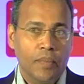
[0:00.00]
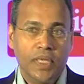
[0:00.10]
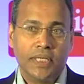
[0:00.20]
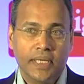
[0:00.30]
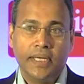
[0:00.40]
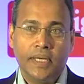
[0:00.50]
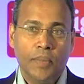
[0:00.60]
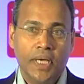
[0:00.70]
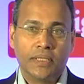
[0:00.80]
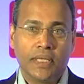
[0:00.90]
Basically, it
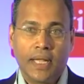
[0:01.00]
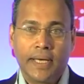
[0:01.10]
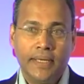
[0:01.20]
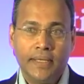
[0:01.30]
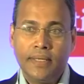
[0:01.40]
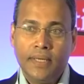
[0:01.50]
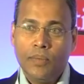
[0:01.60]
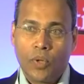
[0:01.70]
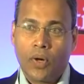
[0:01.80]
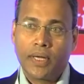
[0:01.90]
makes the light
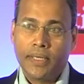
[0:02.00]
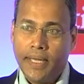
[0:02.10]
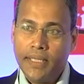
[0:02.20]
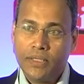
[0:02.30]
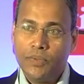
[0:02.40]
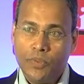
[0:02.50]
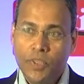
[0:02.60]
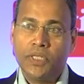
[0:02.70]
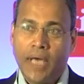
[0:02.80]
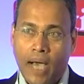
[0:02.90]
product dense, which
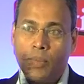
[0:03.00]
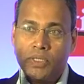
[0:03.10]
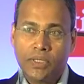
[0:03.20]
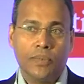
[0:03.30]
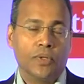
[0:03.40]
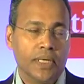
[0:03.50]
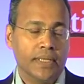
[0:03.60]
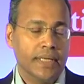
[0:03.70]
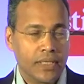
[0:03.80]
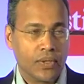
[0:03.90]
means it hammers them
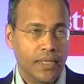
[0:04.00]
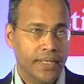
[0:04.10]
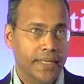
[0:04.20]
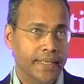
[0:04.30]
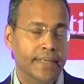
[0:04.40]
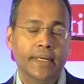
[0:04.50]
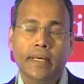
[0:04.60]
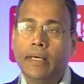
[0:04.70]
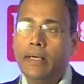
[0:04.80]
together. That's all it did.